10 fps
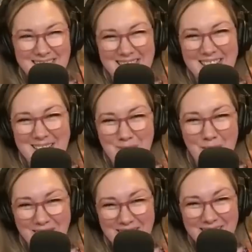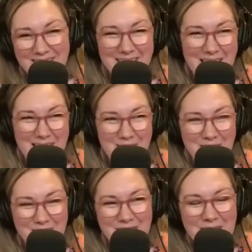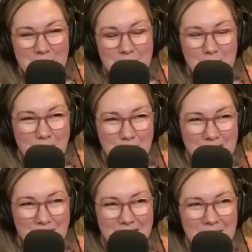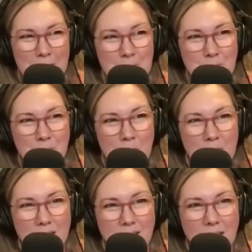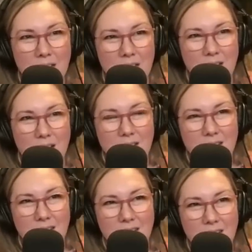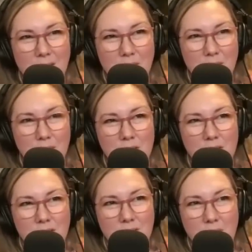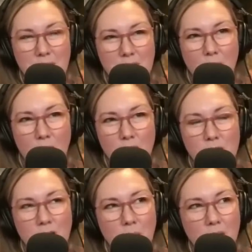like, partly, like, I don't know, there's sometimes that, like, it was maybe subconscious in a way